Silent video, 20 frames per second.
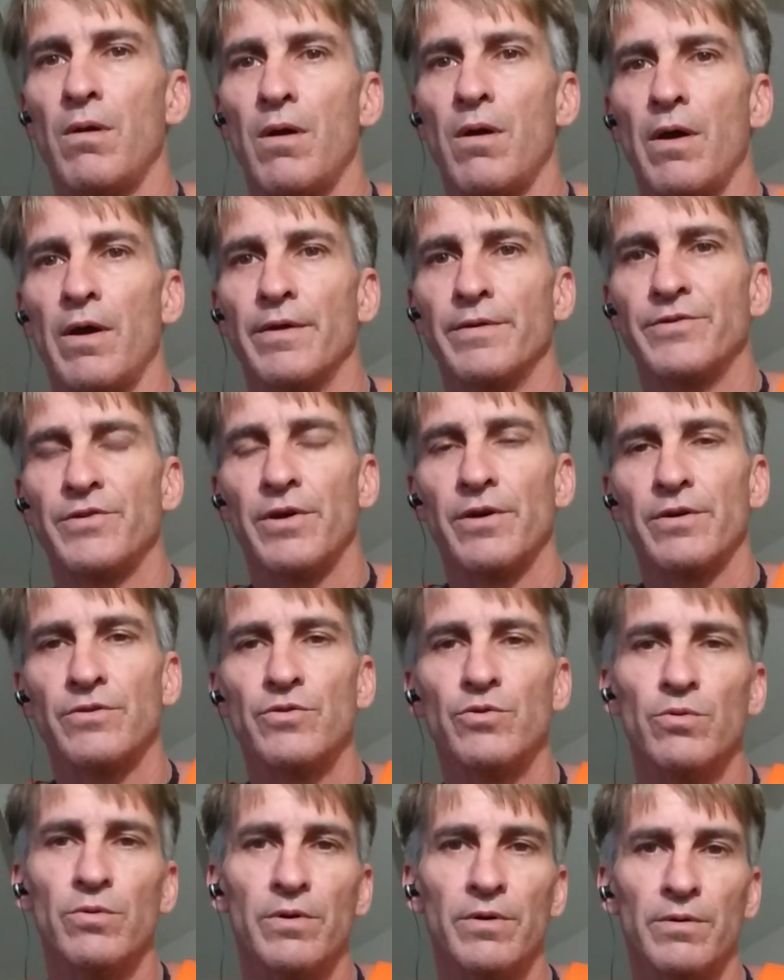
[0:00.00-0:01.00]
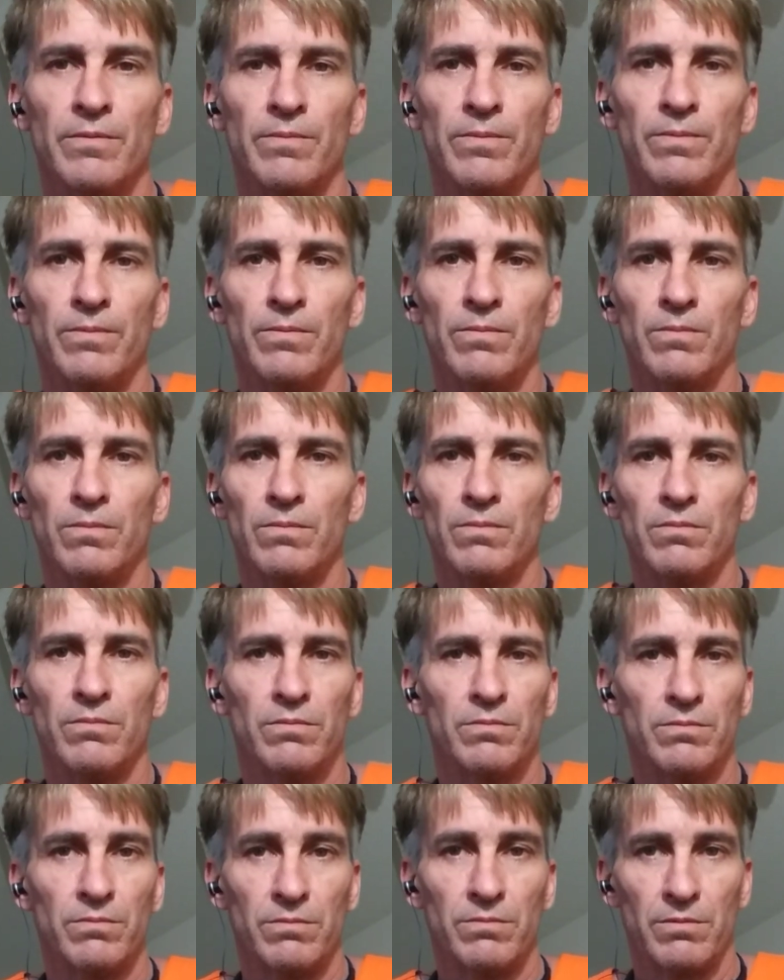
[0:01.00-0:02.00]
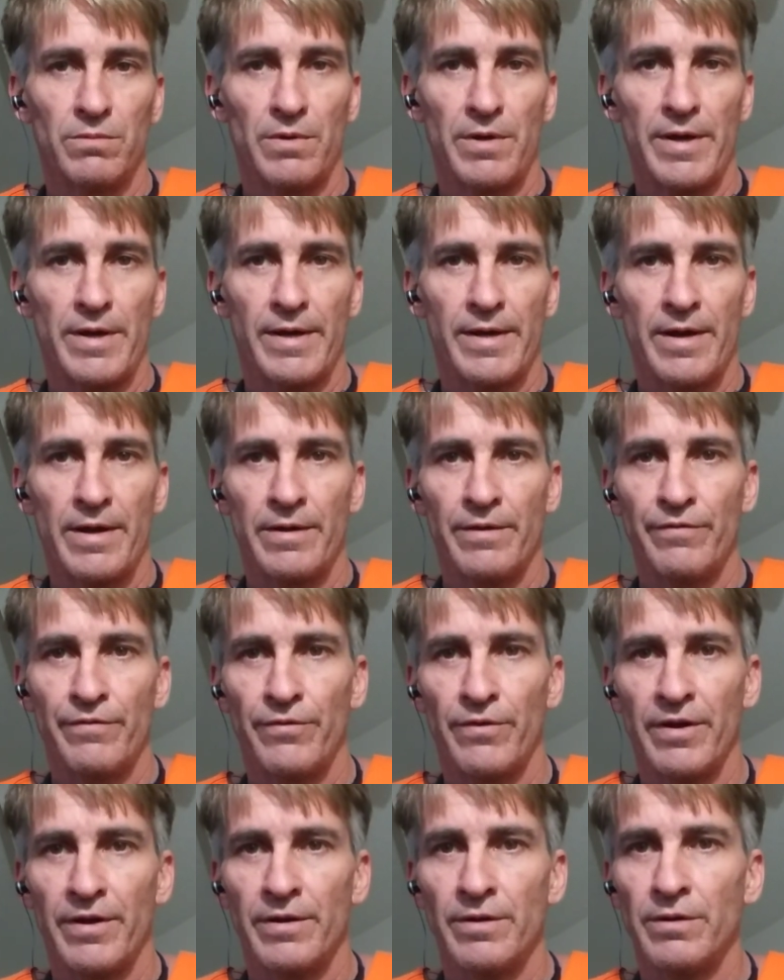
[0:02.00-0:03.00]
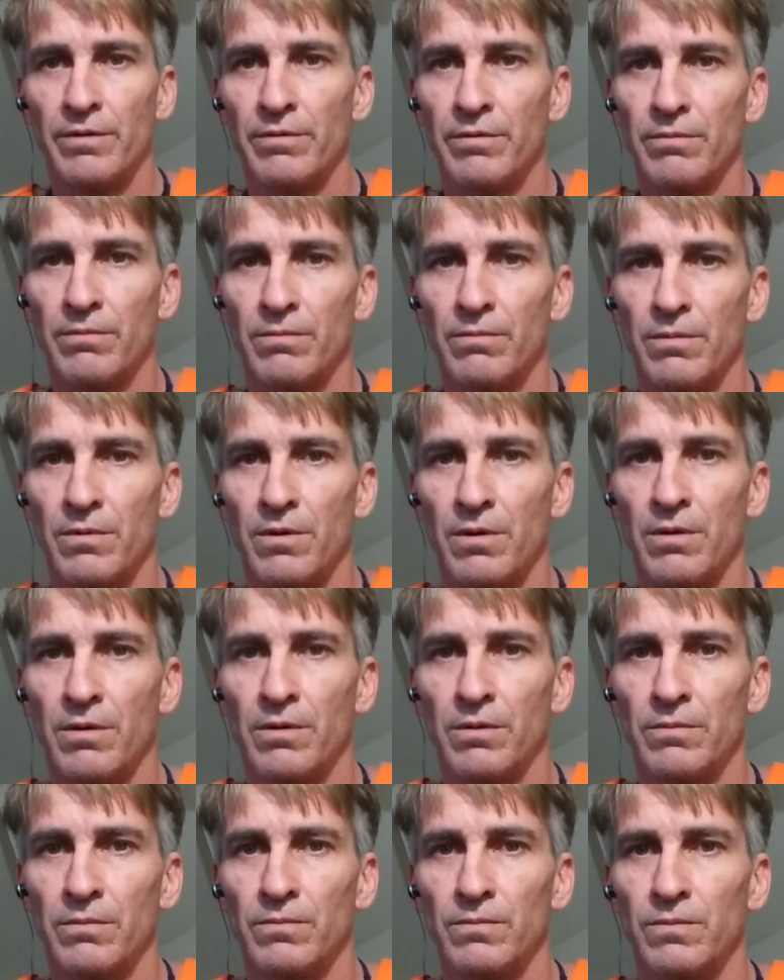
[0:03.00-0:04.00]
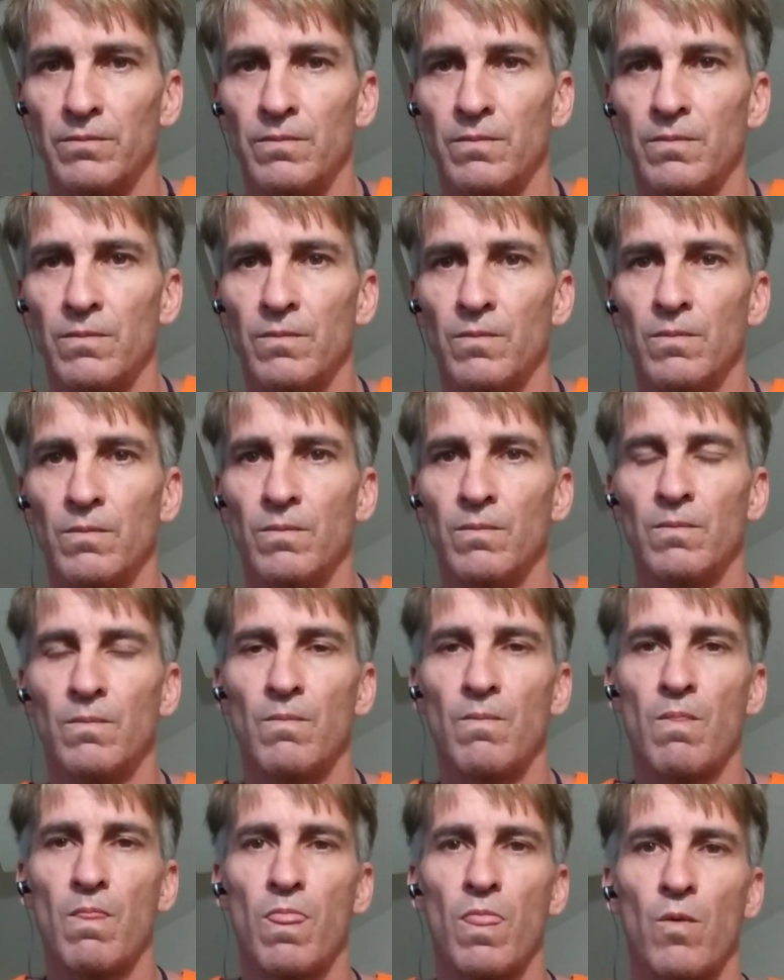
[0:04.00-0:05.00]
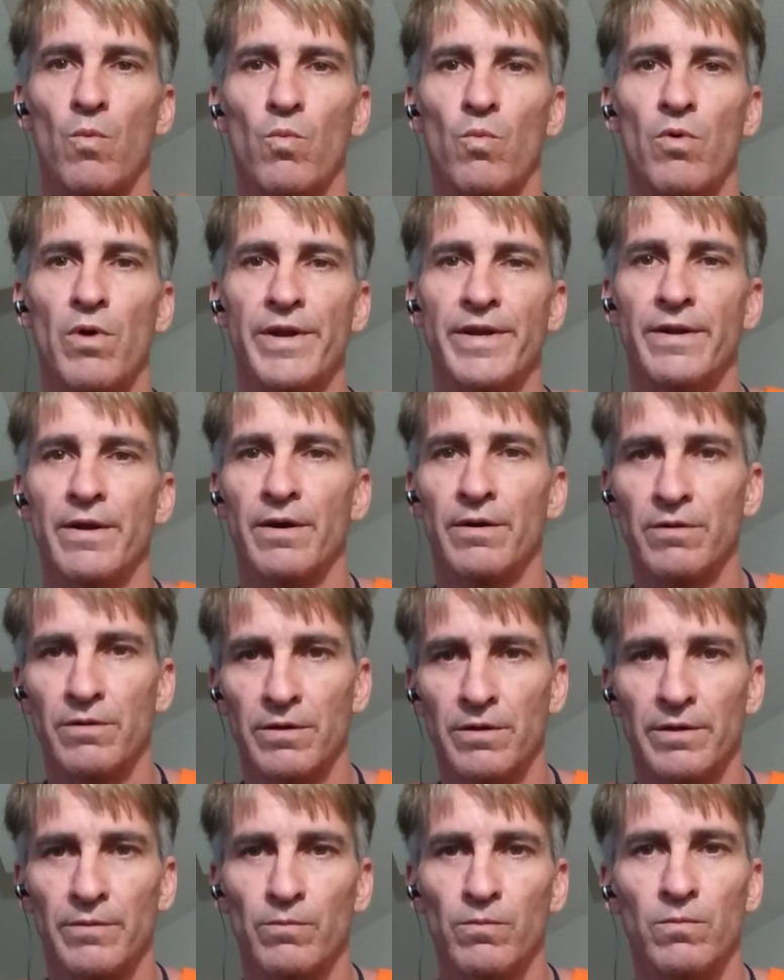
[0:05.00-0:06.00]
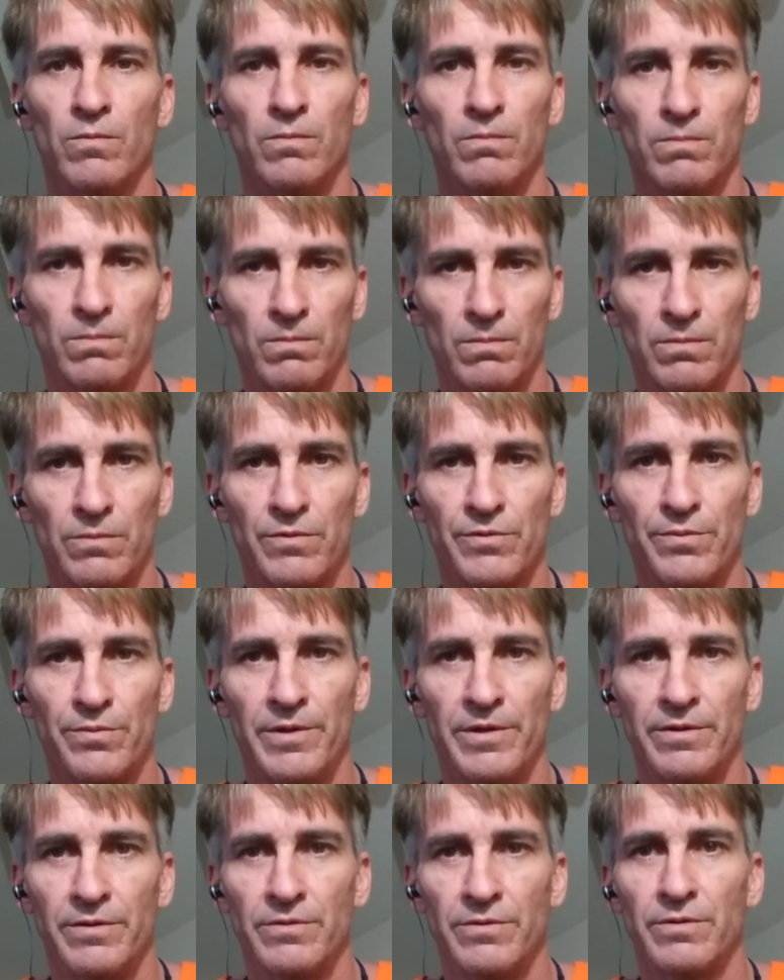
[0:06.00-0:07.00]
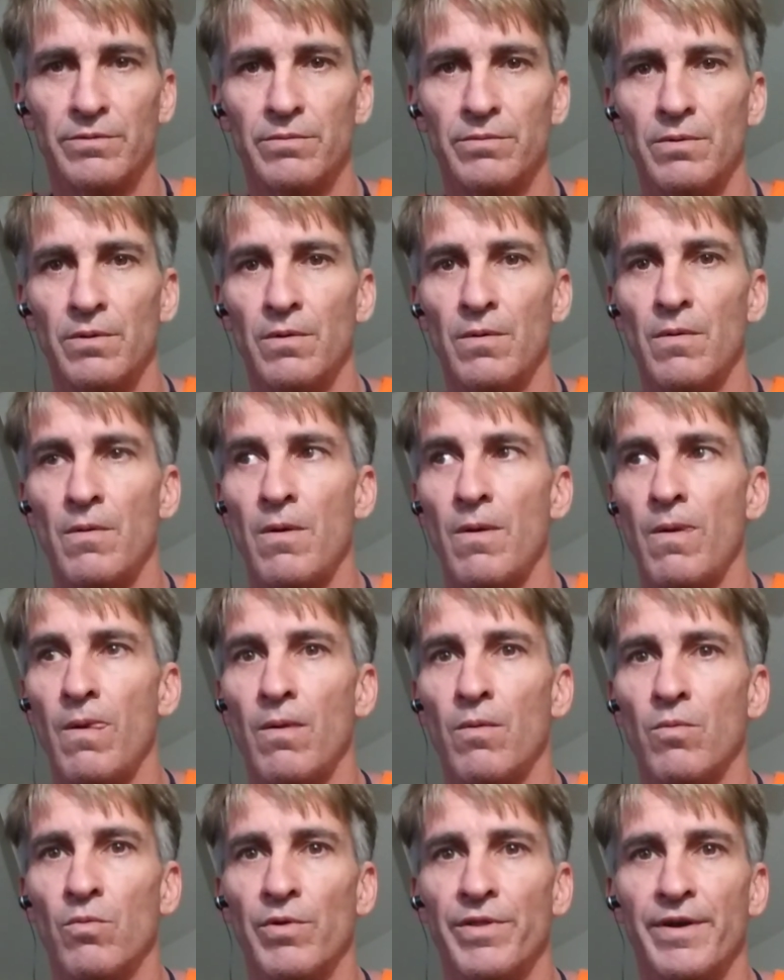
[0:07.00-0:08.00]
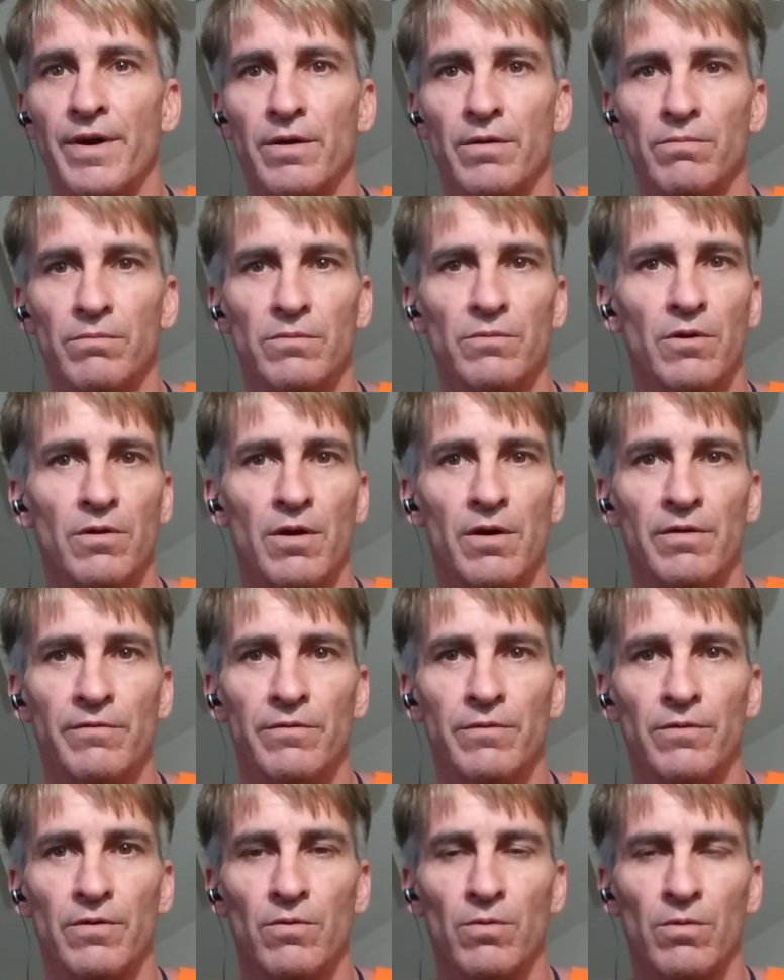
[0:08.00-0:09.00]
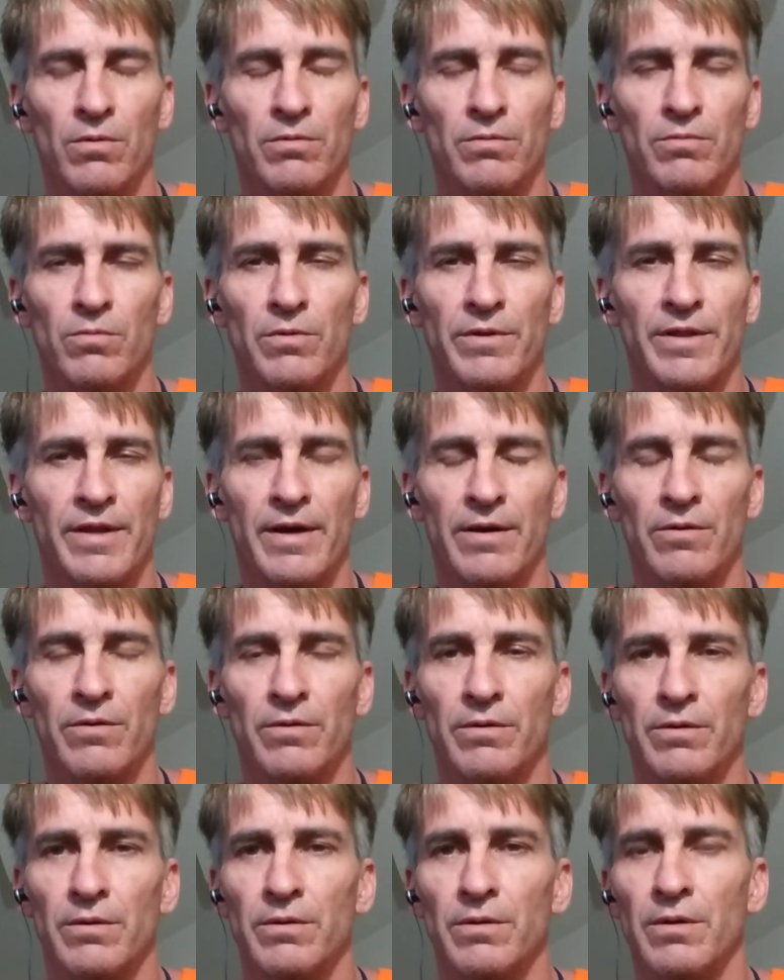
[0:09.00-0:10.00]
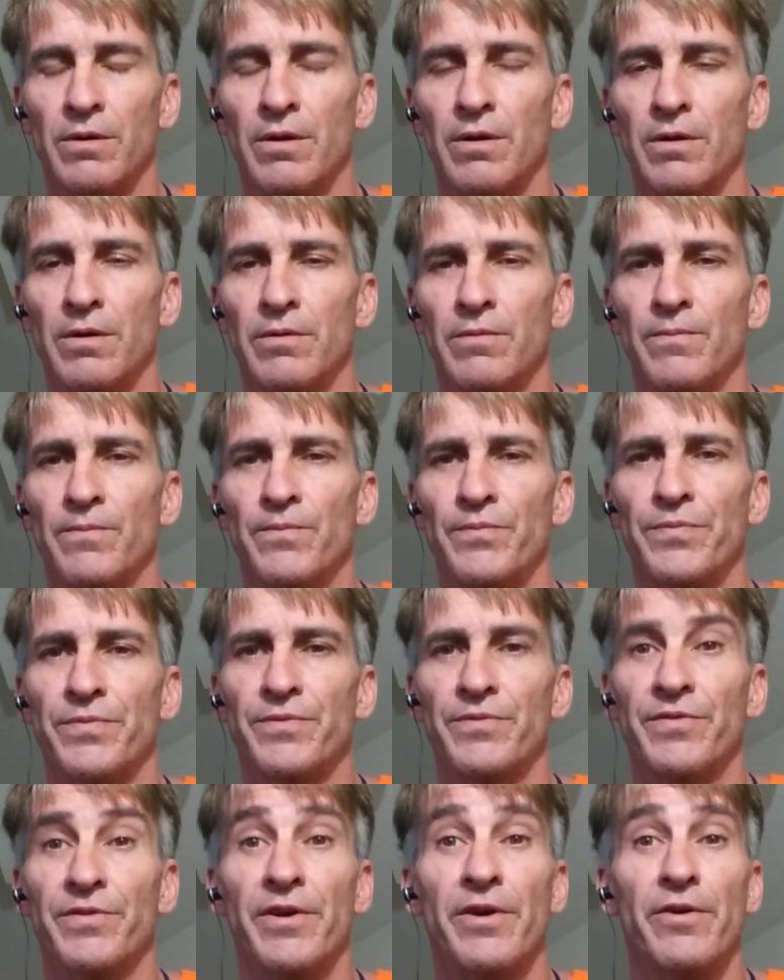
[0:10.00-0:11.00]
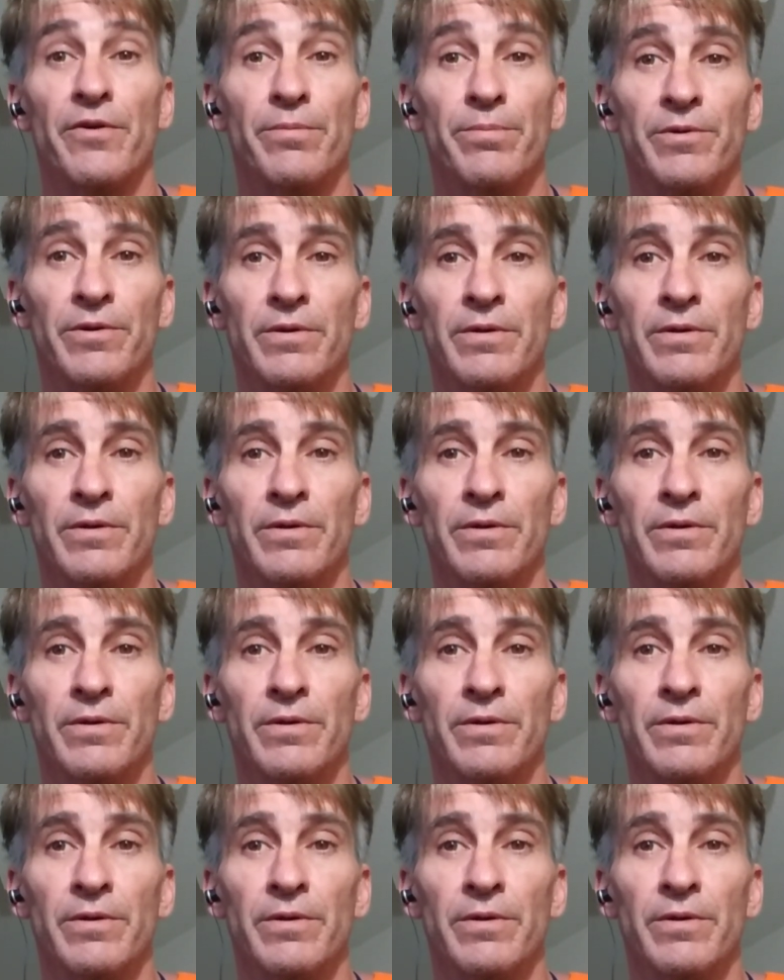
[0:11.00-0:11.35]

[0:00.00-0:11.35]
I talked to a AA friend, um, white knuckling, which means without love or without um, therapy.